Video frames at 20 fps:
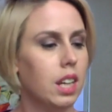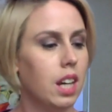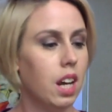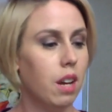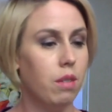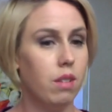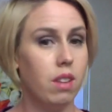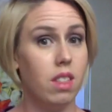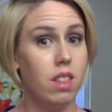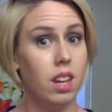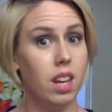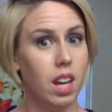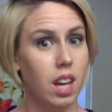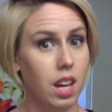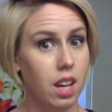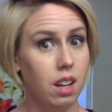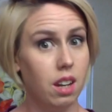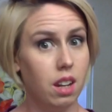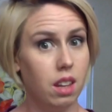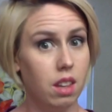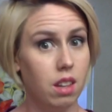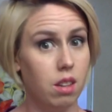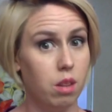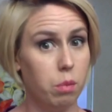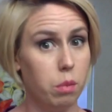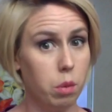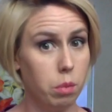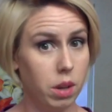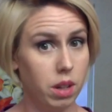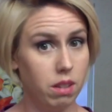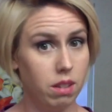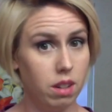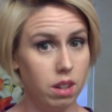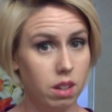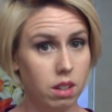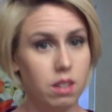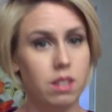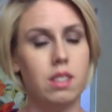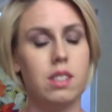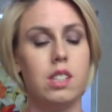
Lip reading: I have to think ahead now that this mermaid's done.